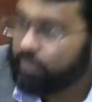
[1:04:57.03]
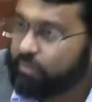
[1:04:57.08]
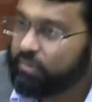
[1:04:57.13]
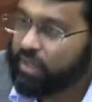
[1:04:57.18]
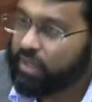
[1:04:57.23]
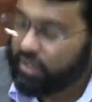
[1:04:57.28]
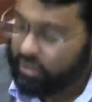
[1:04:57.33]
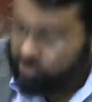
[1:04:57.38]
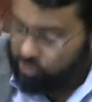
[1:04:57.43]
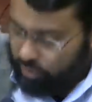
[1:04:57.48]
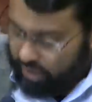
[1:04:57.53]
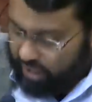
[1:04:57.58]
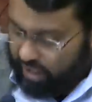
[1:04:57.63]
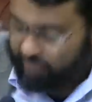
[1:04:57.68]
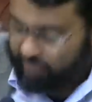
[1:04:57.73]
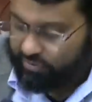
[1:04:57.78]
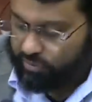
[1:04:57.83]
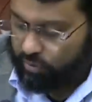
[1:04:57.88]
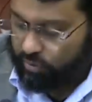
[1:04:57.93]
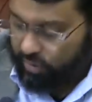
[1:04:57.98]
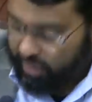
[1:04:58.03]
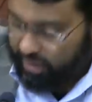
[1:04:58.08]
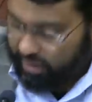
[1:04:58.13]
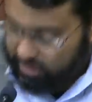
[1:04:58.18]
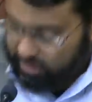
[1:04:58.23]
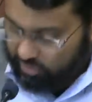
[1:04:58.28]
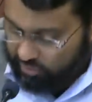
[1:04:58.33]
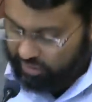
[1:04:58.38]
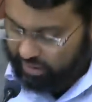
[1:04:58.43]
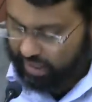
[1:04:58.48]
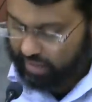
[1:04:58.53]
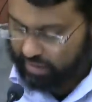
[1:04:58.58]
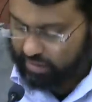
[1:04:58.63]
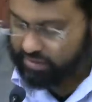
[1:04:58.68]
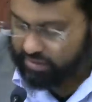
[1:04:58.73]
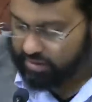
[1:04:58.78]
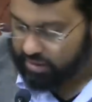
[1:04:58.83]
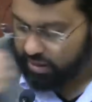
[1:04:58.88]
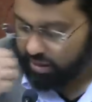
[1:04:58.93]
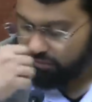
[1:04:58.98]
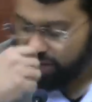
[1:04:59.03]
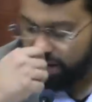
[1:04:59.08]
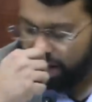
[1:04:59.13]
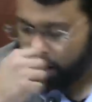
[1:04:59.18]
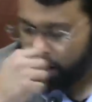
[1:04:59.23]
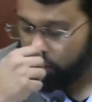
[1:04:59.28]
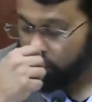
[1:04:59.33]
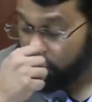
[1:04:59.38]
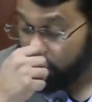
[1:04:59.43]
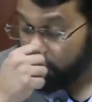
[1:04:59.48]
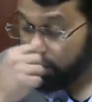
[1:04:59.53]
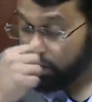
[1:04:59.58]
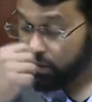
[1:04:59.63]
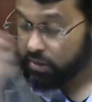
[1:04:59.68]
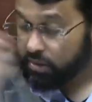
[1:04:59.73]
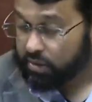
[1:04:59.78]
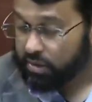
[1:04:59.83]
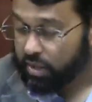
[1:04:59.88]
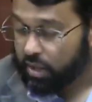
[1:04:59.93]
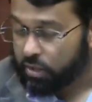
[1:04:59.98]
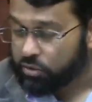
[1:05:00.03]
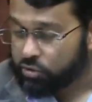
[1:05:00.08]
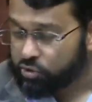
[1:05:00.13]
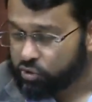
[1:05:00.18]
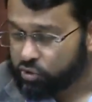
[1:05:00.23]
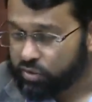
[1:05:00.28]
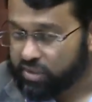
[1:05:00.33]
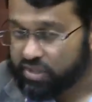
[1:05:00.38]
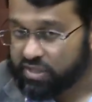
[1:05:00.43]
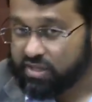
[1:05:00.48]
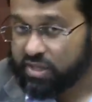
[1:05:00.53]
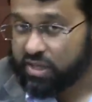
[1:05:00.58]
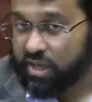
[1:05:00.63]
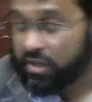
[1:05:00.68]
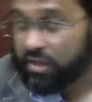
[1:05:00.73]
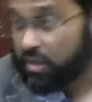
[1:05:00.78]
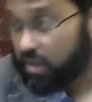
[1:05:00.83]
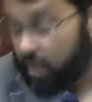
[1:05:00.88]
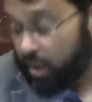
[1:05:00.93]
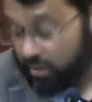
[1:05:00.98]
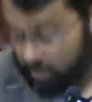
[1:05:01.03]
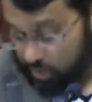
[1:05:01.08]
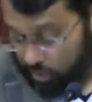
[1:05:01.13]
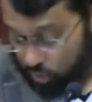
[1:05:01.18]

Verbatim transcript: because we have to look at the reality of how the culture is done, not the